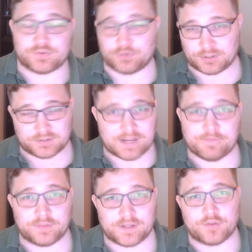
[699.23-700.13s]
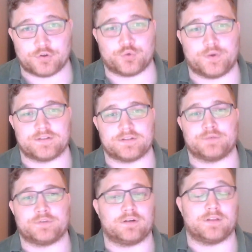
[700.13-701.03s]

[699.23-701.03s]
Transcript: There are definitely other choices out there,